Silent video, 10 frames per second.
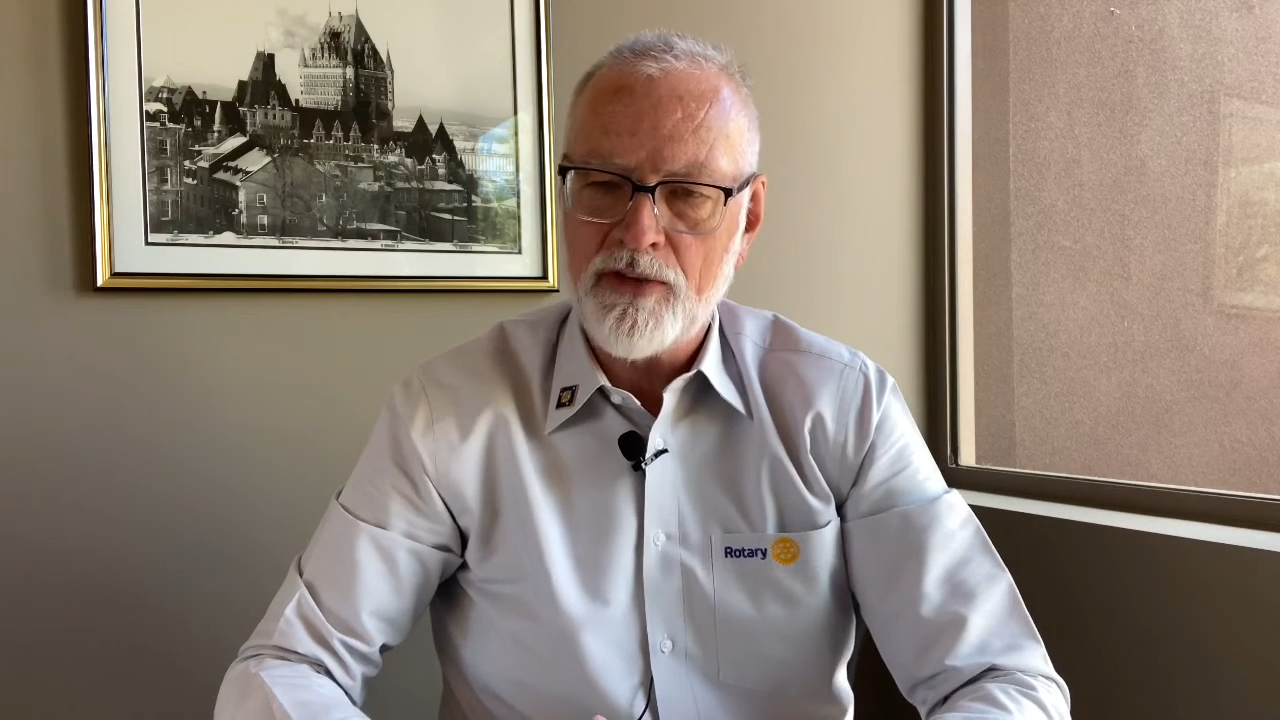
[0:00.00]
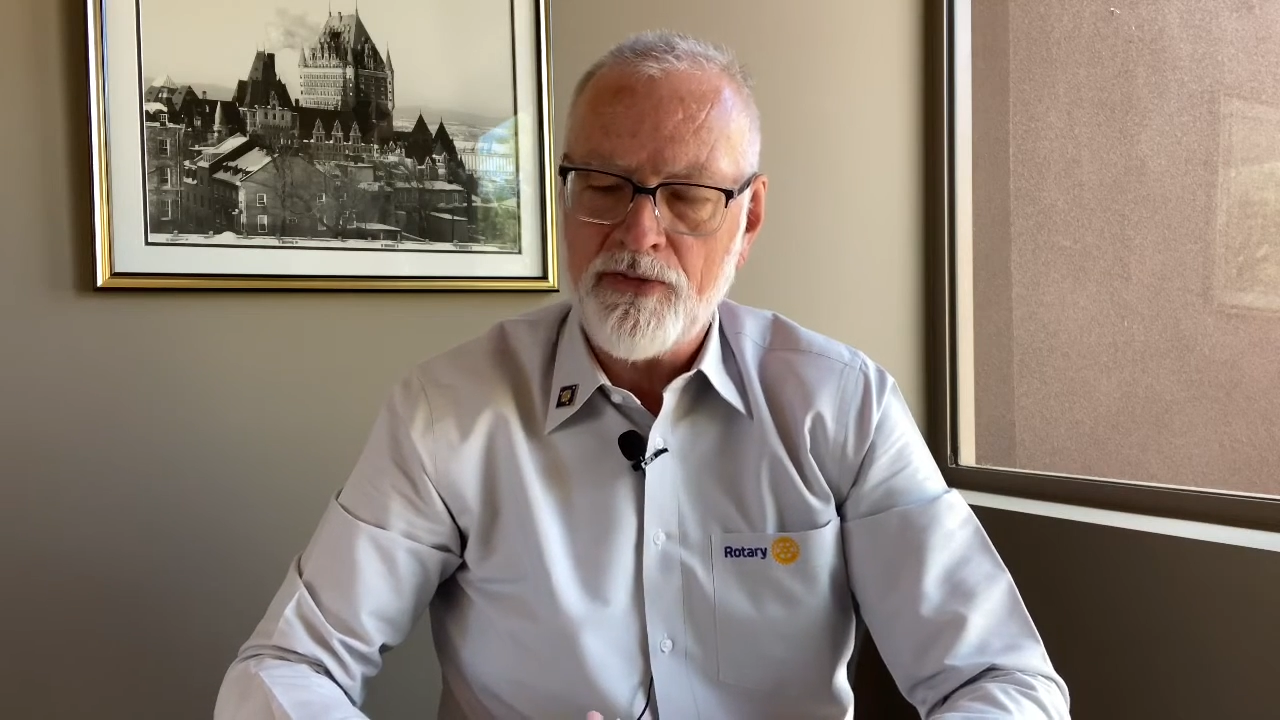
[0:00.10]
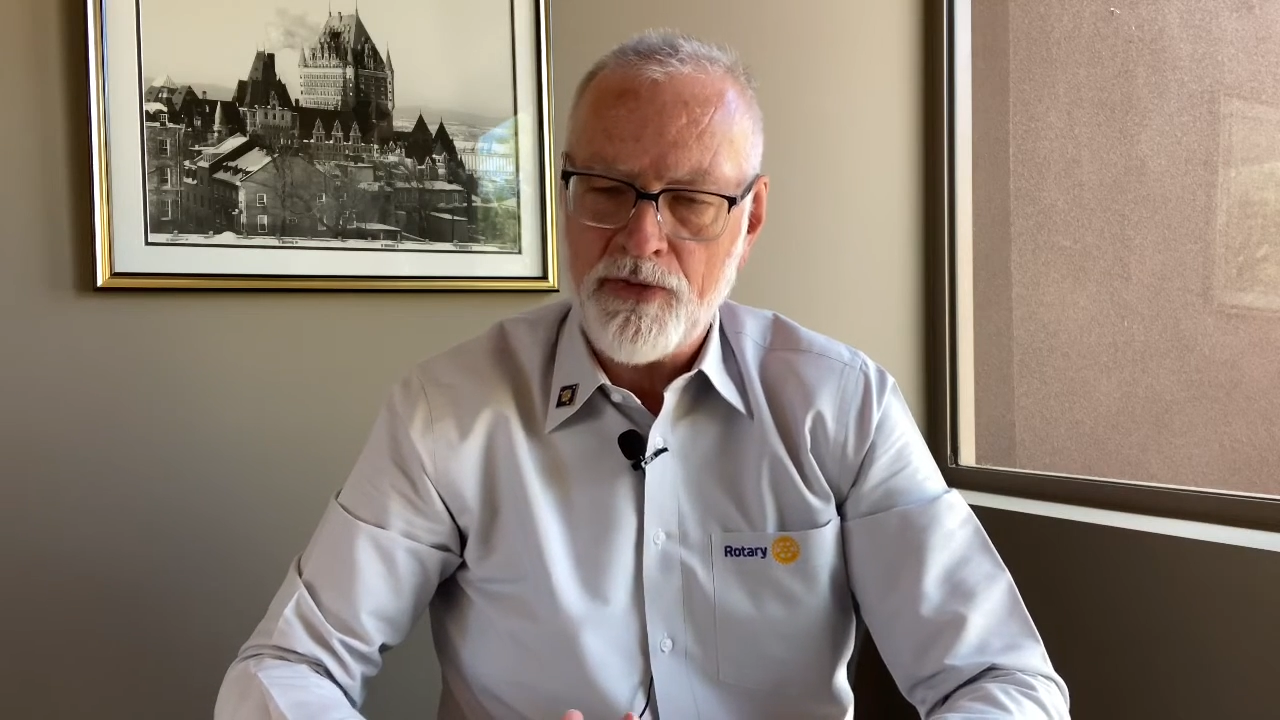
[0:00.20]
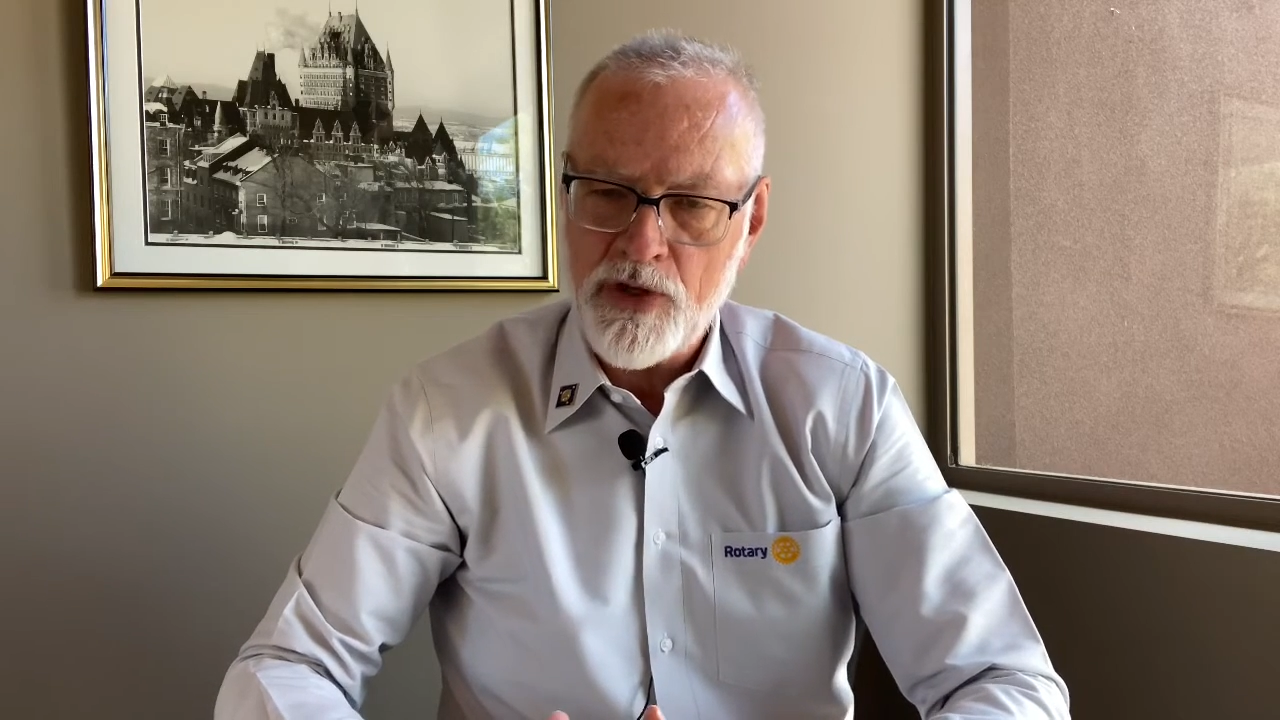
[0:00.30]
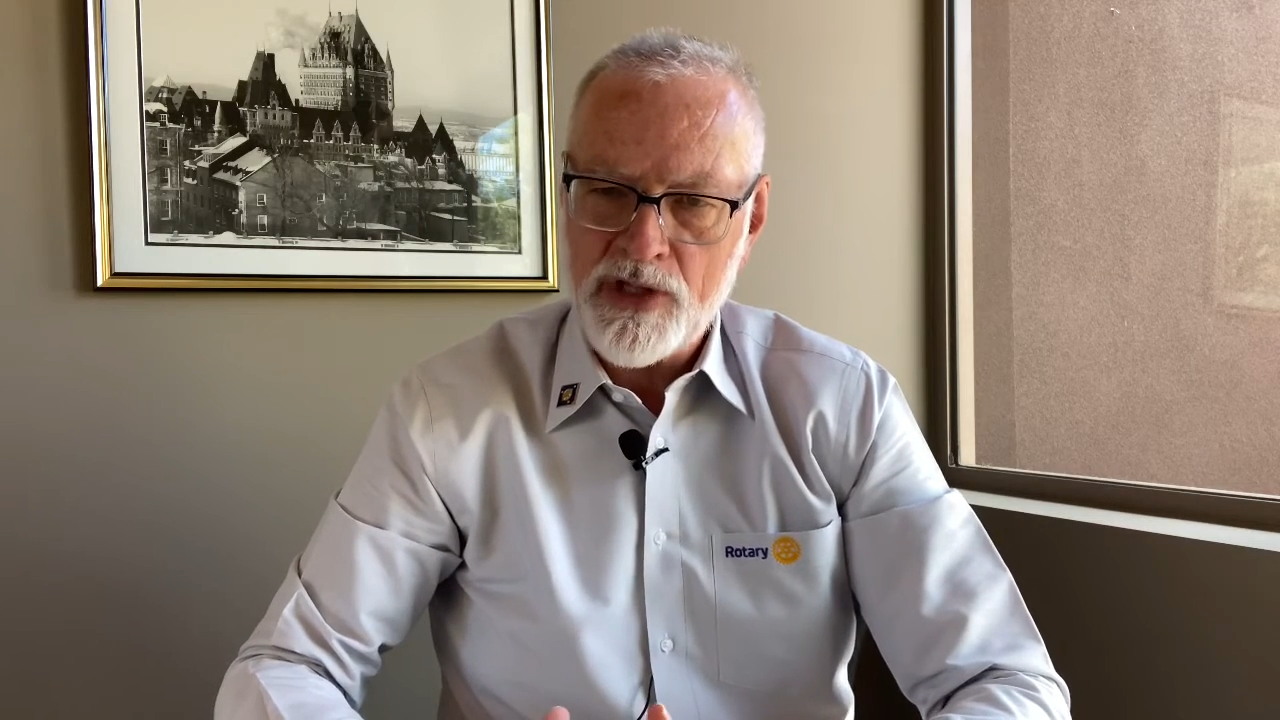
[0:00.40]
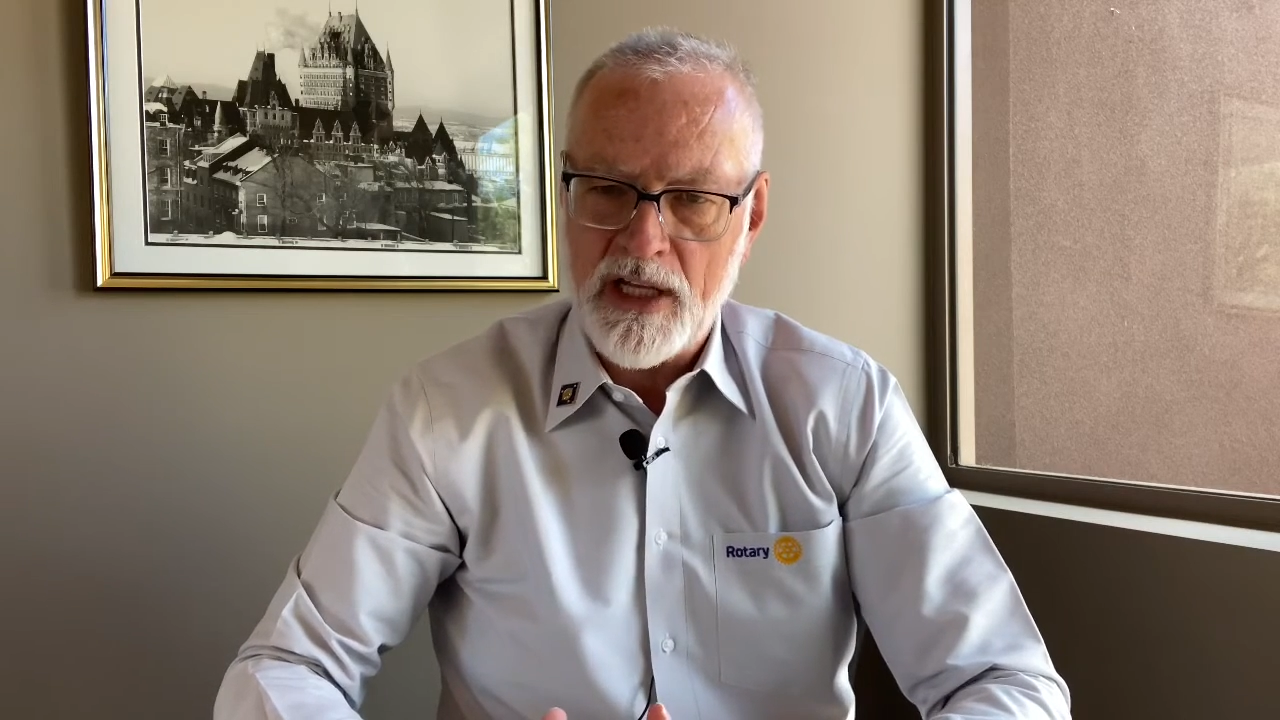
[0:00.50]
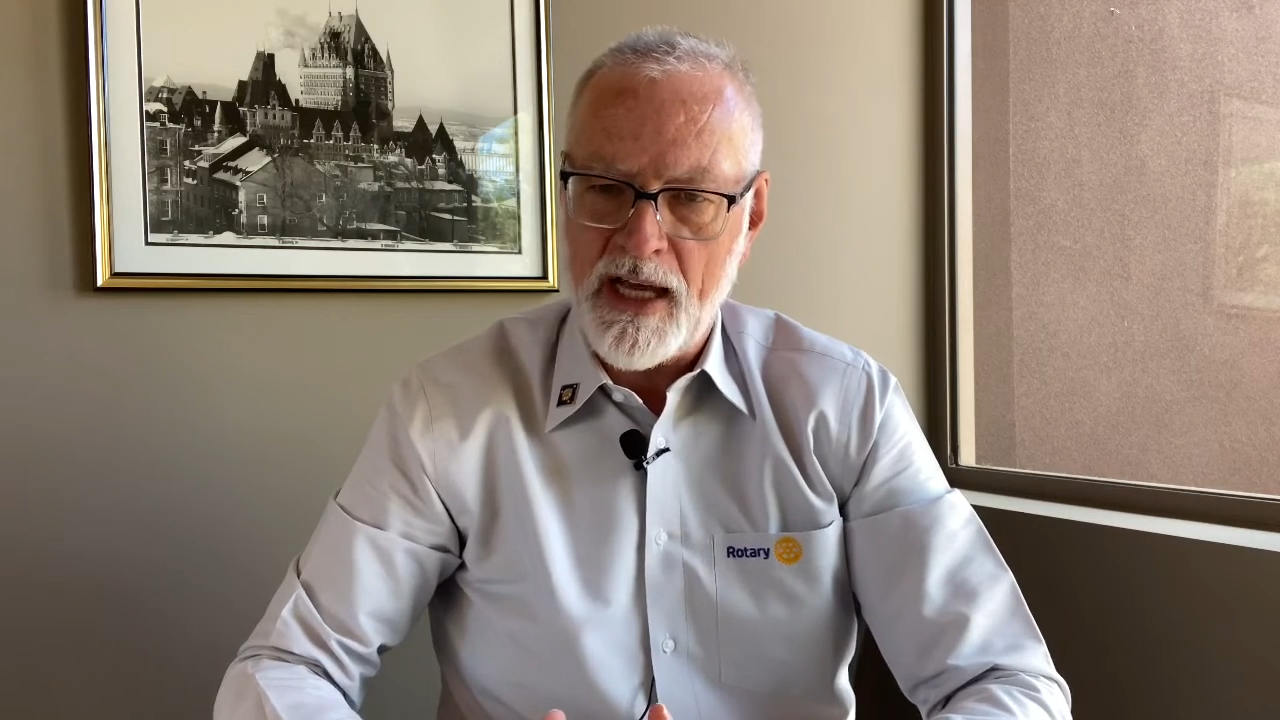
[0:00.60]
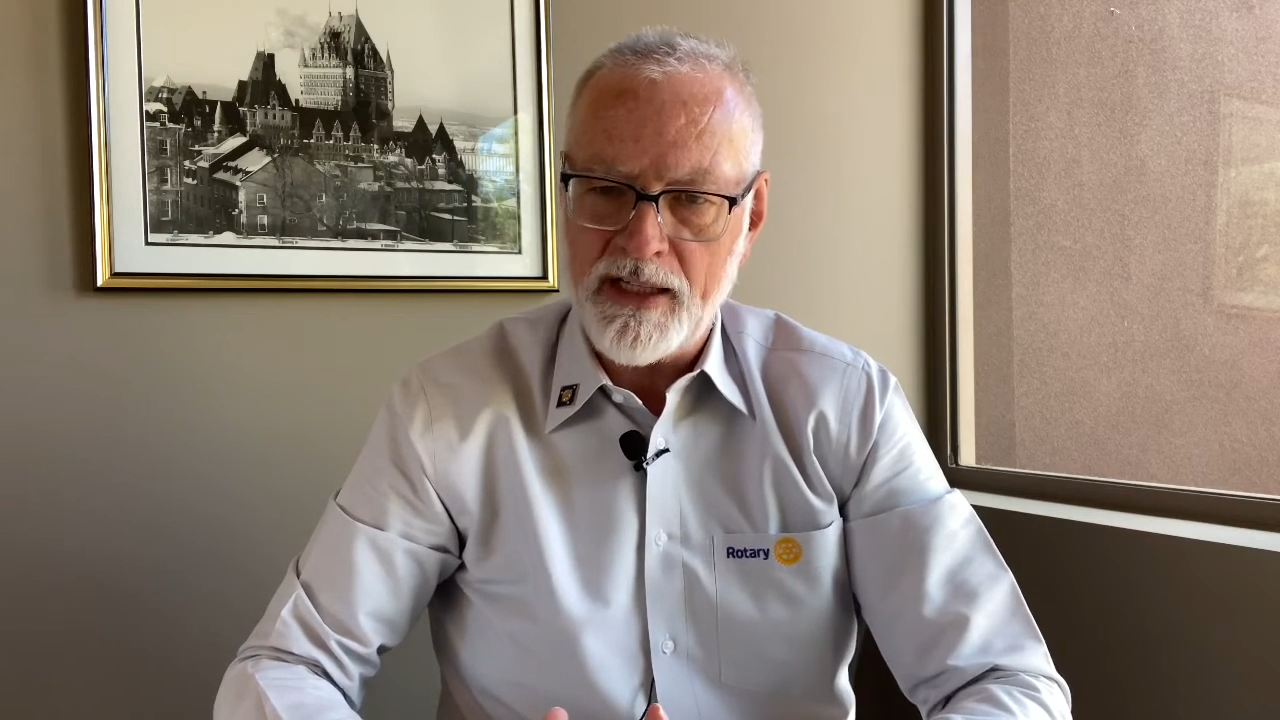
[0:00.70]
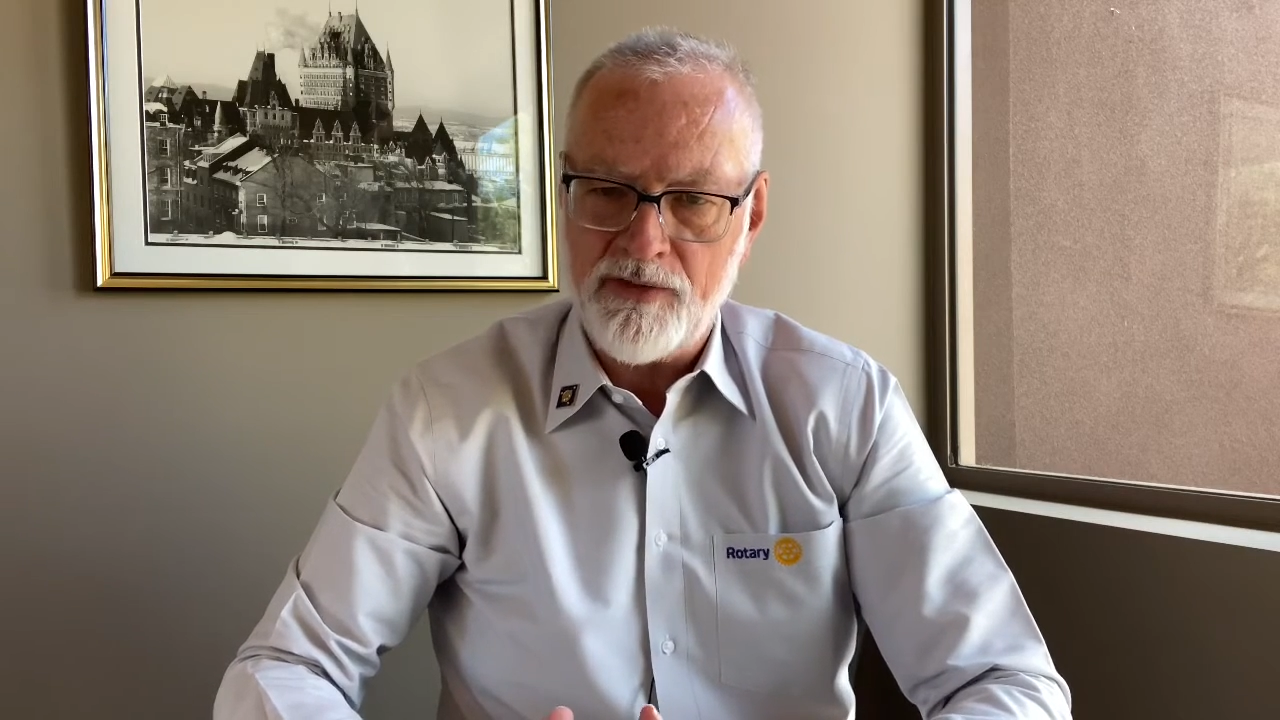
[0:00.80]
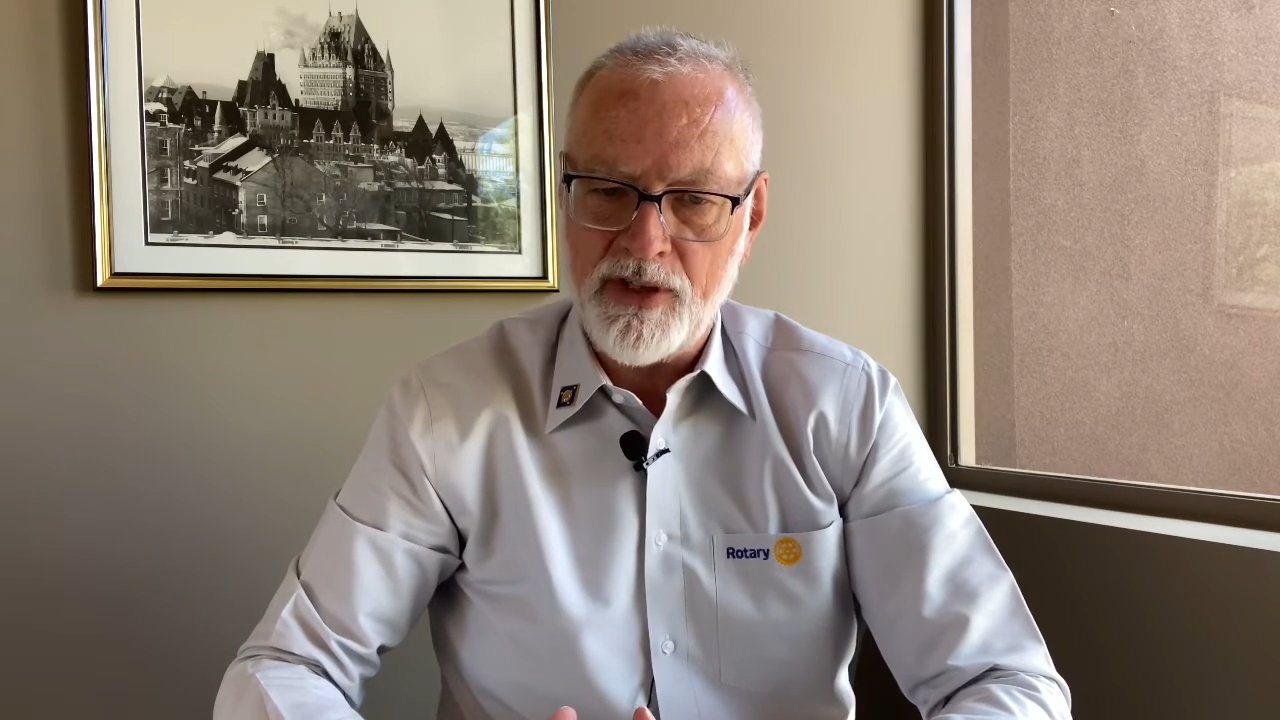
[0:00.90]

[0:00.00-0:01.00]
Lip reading: the first line